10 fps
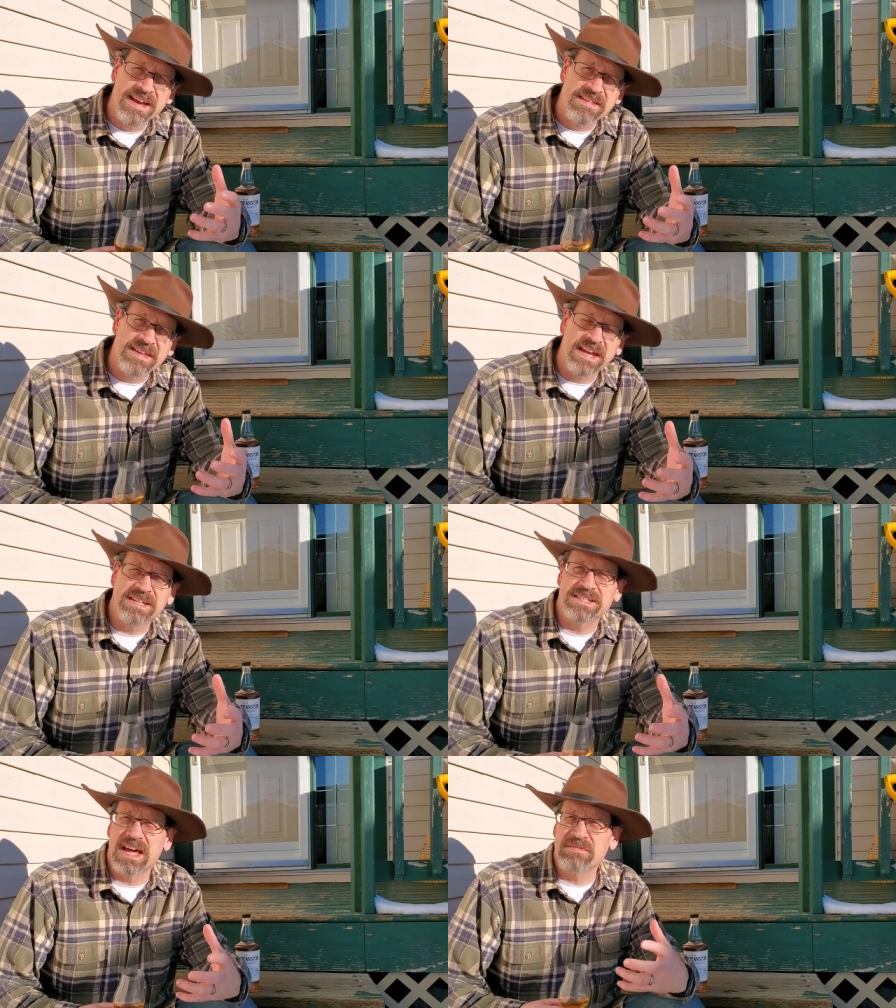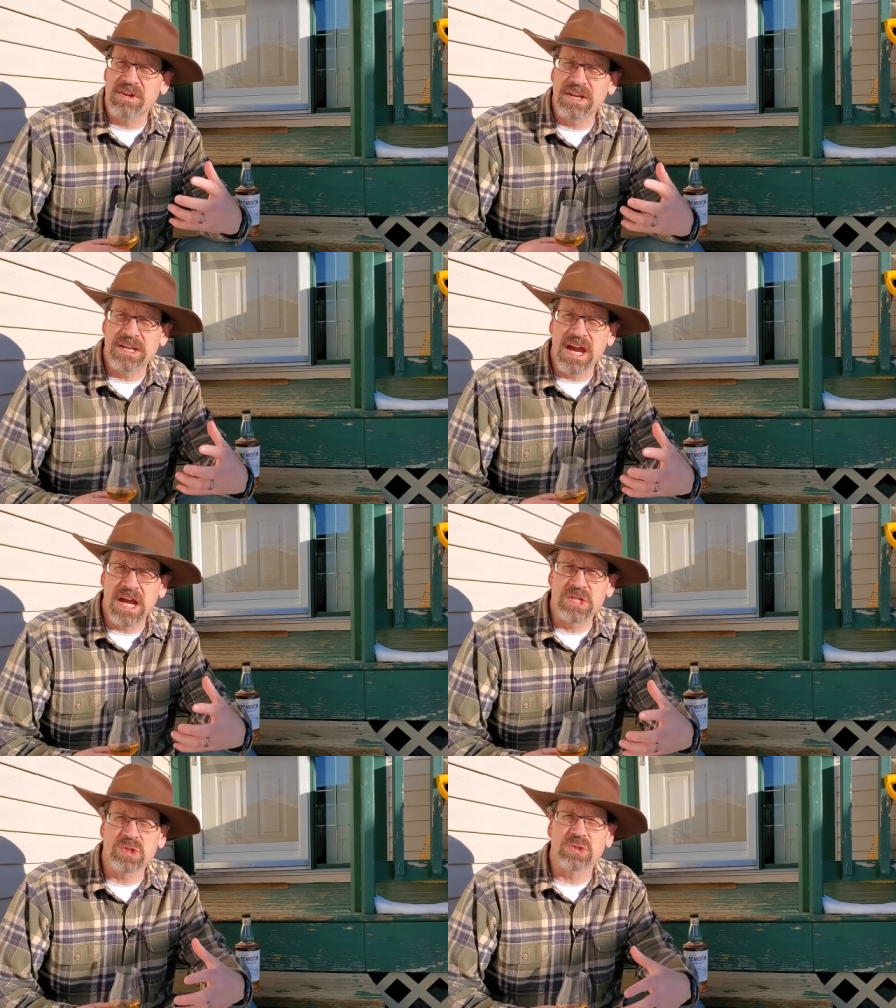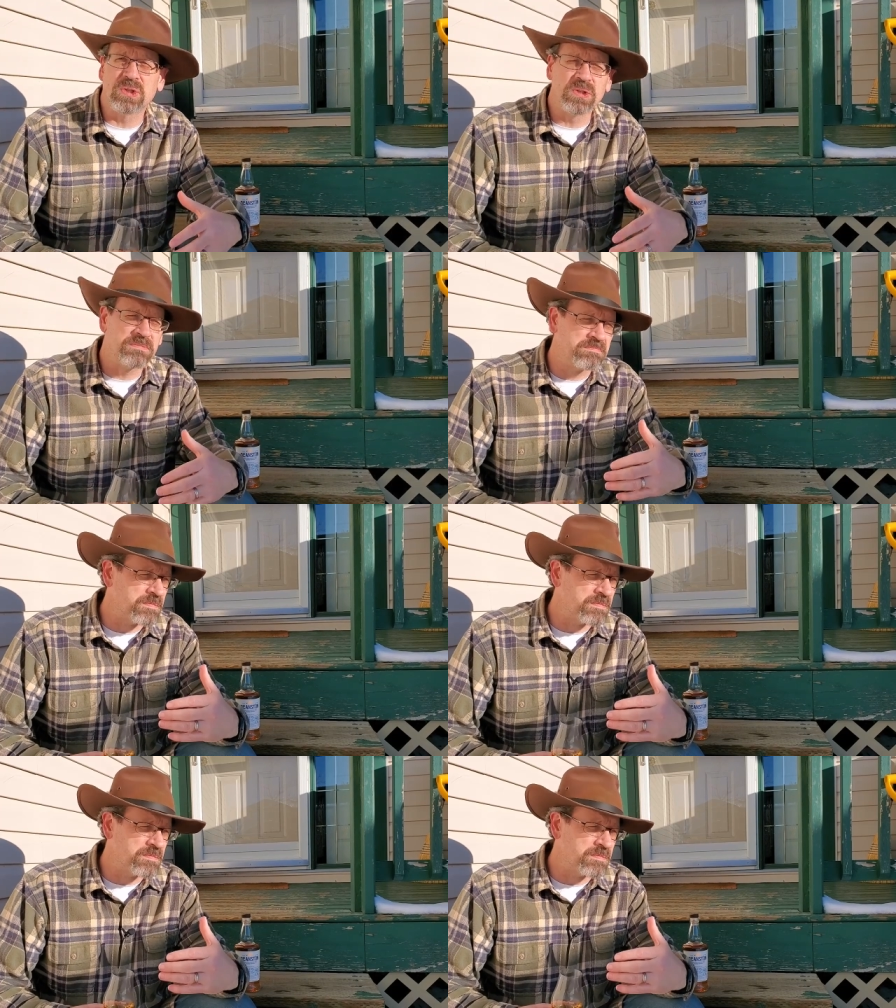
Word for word: that it's that very natural,